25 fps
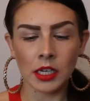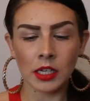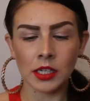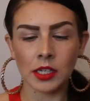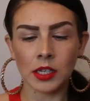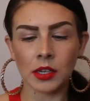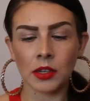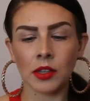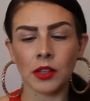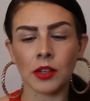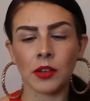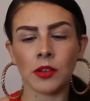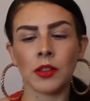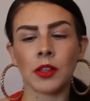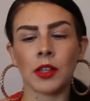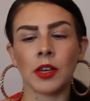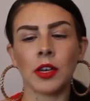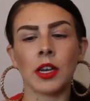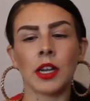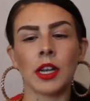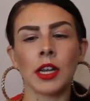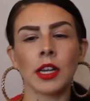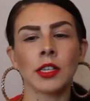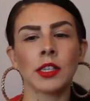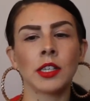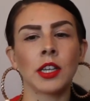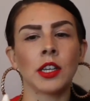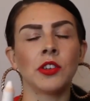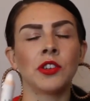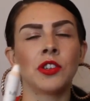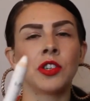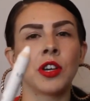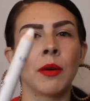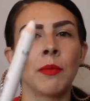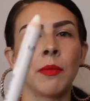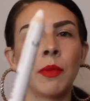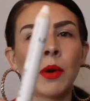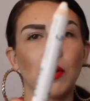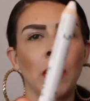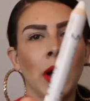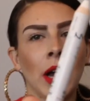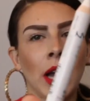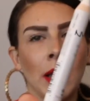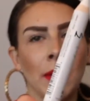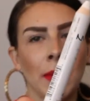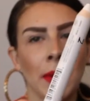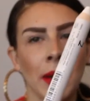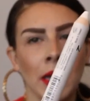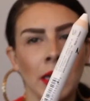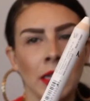So they're the NYX Jumbo
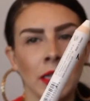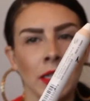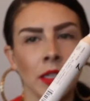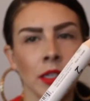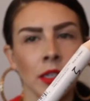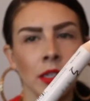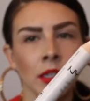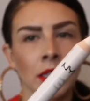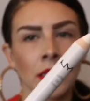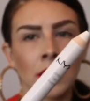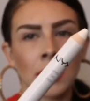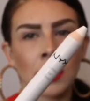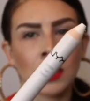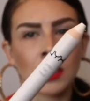Eye Pencils.